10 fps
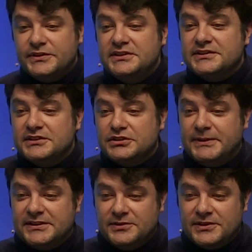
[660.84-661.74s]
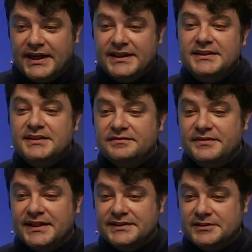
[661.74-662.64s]
and there's a reason for that,
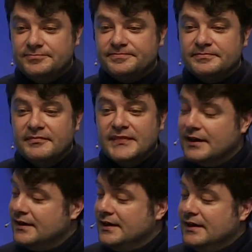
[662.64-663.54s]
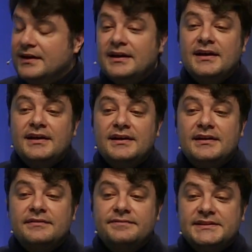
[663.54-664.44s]
to which I'll come back at a later
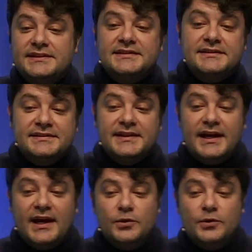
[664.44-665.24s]
point in this talk.